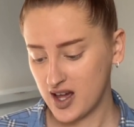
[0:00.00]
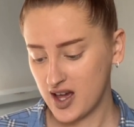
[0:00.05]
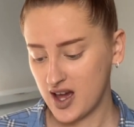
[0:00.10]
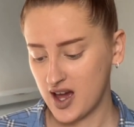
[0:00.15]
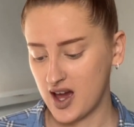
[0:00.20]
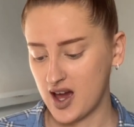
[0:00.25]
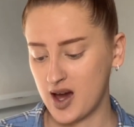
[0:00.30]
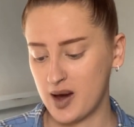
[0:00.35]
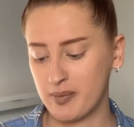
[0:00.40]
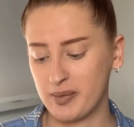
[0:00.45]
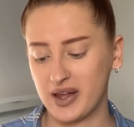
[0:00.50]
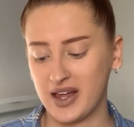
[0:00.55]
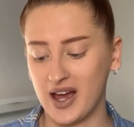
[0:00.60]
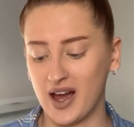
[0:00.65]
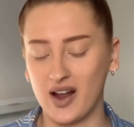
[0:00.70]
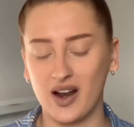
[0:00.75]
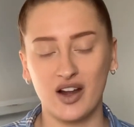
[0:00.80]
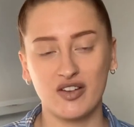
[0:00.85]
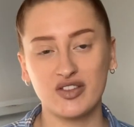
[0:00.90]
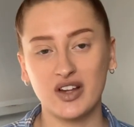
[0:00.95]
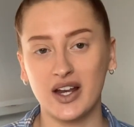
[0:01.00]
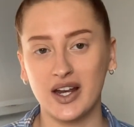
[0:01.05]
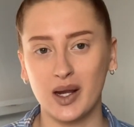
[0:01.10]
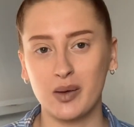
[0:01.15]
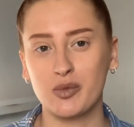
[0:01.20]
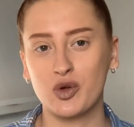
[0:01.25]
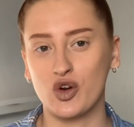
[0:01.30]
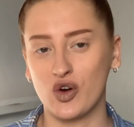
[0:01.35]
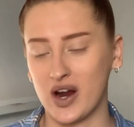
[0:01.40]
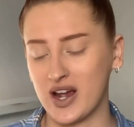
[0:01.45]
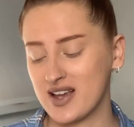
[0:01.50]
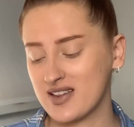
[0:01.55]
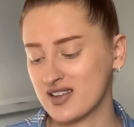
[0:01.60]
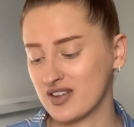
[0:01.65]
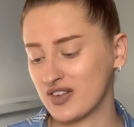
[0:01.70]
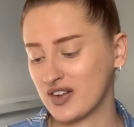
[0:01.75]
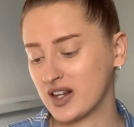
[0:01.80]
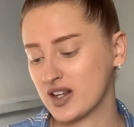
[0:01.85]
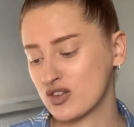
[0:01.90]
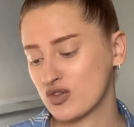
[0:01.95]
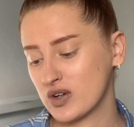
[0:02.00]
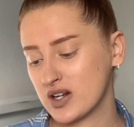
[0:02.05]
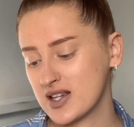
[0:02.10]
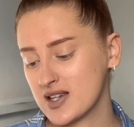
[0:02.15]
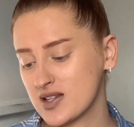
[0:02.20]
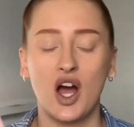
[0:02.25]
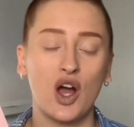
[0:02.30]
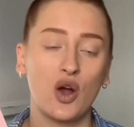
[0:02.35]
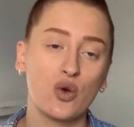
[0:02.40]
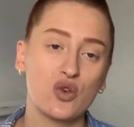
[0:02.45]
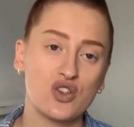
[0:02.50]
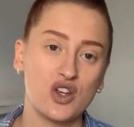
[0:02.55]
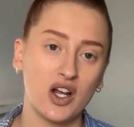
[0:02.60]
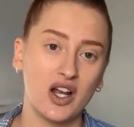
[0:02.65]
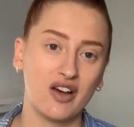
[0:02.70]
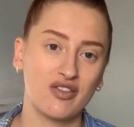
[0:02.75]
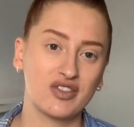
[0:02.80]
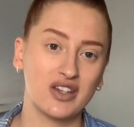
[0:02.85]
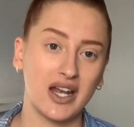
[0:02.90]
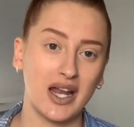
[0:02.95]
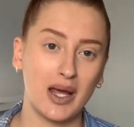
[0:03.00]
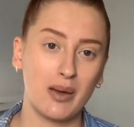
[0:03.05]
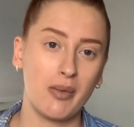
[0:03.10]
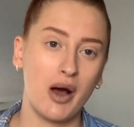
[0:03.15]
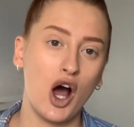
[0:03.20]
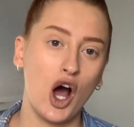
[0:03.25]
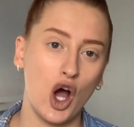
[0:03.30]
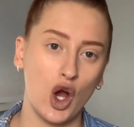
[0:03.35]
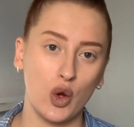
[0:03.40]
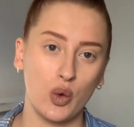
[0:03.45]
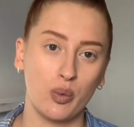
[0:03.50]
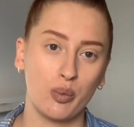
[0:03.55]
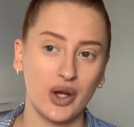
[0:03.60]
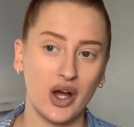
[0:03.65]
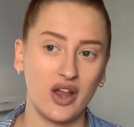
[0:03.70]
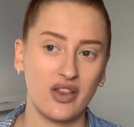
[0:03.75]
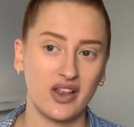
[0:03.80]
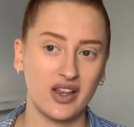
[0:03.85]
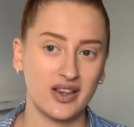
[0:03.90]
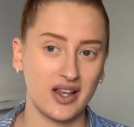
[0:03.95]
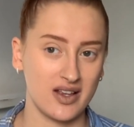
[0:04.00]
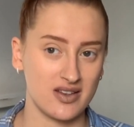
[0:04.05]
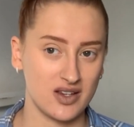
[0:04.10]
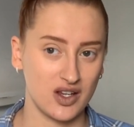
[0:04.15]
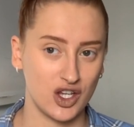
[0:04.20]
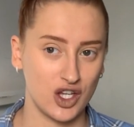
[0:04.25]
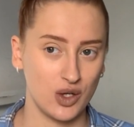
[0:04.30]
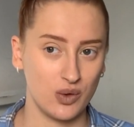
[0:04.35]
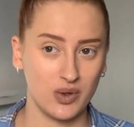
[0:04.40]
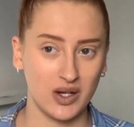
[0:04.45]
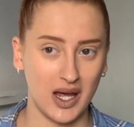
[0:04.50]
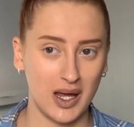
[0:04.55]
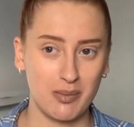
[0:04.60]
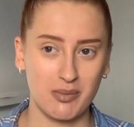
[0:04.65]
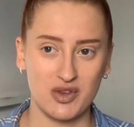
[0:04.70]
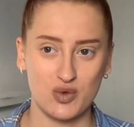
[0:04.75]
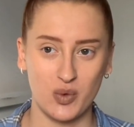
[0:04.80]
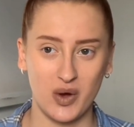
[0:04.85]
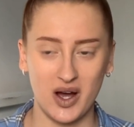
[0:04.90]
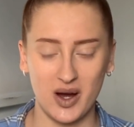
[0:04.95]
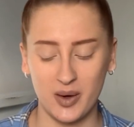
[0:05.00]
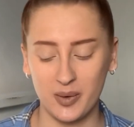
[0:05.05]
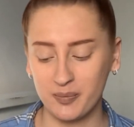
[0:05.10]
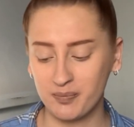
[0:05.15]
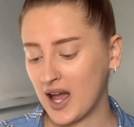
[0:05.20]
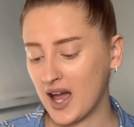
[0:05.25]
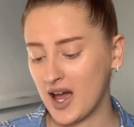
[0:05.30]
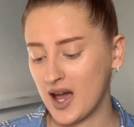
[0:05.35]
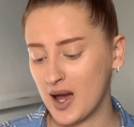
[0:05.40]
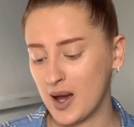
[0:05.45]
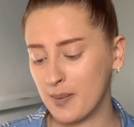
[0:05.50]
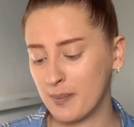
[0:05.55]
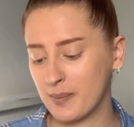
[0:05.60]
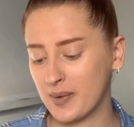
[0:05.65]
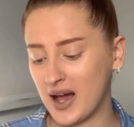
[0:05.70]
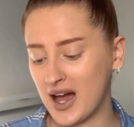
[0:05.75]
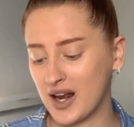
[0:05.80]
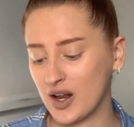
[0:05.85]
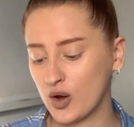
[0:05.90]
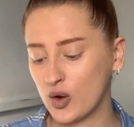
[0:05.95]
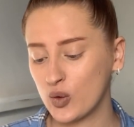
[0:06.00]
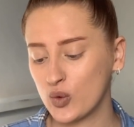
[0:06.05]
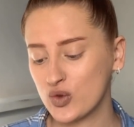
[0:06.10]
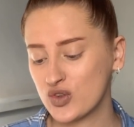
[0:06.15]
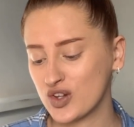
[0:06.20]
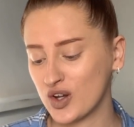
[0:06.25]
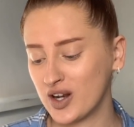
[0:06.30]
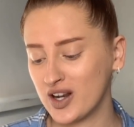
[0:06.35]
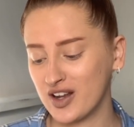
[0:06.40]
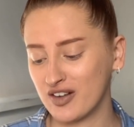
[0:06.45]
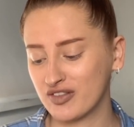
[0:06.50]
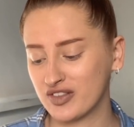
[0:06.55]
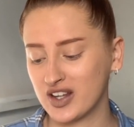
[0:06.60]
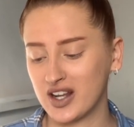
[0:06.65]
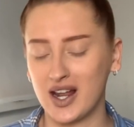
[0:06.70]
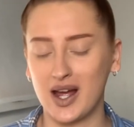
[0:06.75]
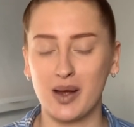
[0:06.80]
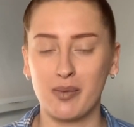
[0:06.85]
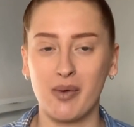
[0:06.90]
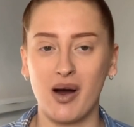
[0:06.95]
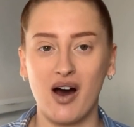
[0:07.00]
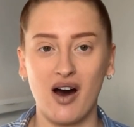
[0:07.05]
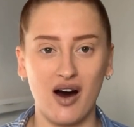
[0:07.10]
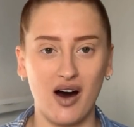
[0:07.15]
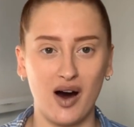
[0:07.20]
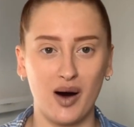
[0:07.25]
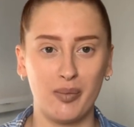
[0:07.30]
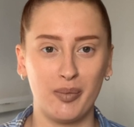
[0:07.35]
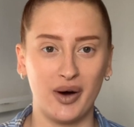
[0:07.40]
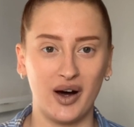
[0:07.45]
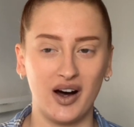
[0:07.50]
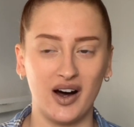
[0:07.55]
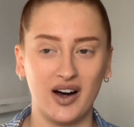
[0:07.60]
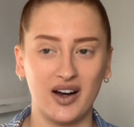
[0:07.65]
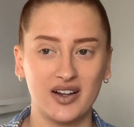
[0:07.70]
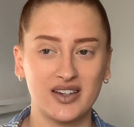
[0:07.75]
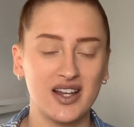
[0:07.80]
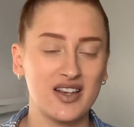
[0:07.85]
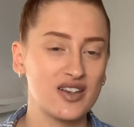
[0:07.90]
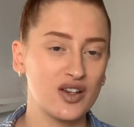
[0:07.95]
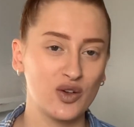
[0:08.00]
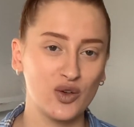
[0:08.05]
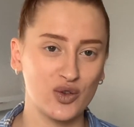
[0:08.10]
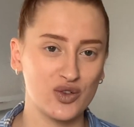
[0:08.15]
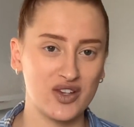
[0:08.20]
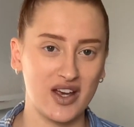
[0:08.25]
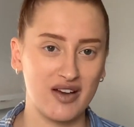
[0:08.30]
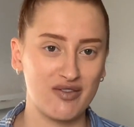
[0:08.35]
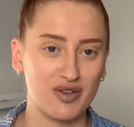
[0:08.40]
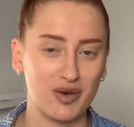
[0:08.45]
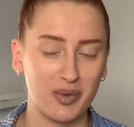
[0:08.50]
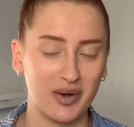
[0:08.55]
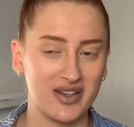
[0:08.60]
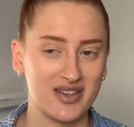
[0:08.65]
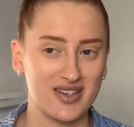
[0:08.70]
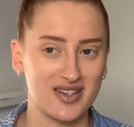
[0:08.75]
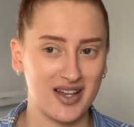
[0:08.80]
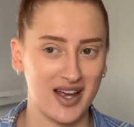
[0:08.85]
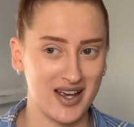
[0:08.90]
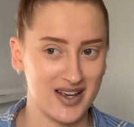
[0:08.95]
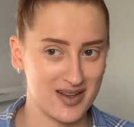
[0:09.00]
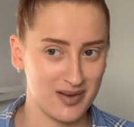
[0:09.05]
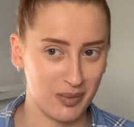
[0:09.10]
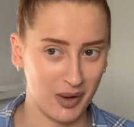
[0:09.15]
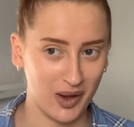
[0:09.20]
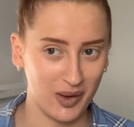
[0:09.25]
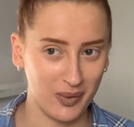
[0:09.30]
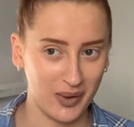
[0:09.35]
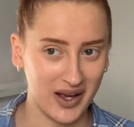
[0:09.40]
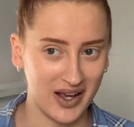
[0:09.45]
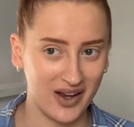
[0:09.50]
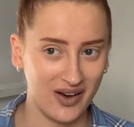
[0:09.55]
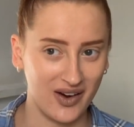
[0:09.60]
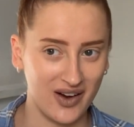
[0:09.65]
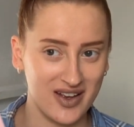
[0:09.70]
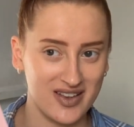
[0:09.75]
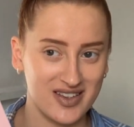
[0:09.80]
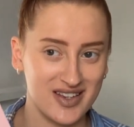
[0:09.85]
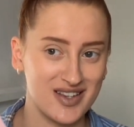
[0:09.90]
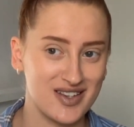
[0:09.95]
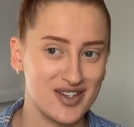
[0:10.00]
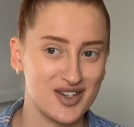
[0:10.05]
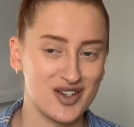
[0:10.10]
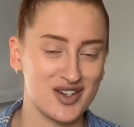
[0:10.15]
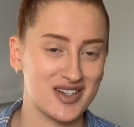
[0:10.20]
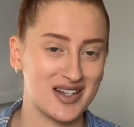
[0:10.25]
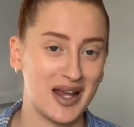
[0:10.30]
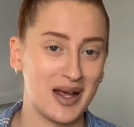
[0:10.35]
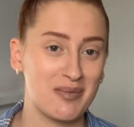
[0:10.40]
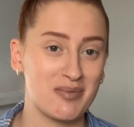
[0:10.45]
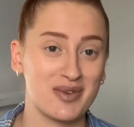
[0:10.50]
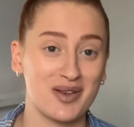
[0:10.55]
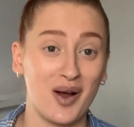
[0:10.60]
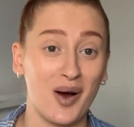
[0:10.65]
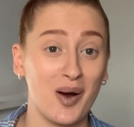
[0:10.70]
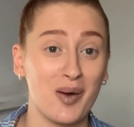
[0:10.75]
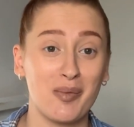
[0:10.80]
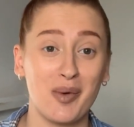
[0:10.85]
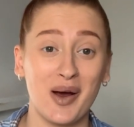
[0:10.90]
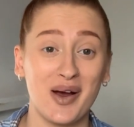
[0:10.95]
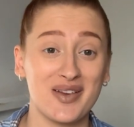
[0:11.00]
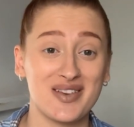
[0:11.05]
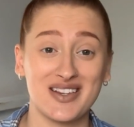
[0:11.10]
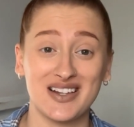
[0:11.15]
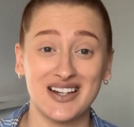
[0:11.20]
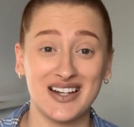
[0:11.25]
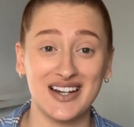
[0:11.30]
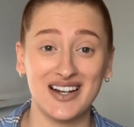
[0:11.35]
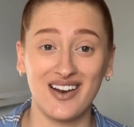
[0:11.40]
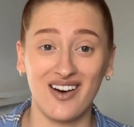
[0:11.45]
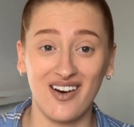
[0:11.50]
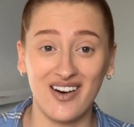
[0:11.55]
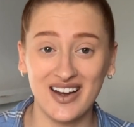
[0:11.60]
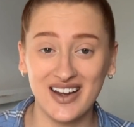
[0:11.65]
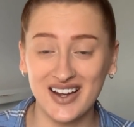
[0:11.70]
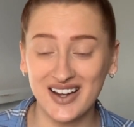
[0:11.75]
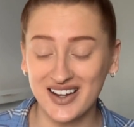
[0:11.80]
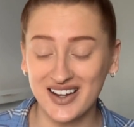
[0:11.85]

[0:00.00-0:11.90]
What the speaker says: But yeah, I love that name Grace. I think that's really. I also love the name Hope. I think that's a cute name as well. And I also love the name Harper. These are not to everyone's taste, by the way, guys. These are just names that I personally like.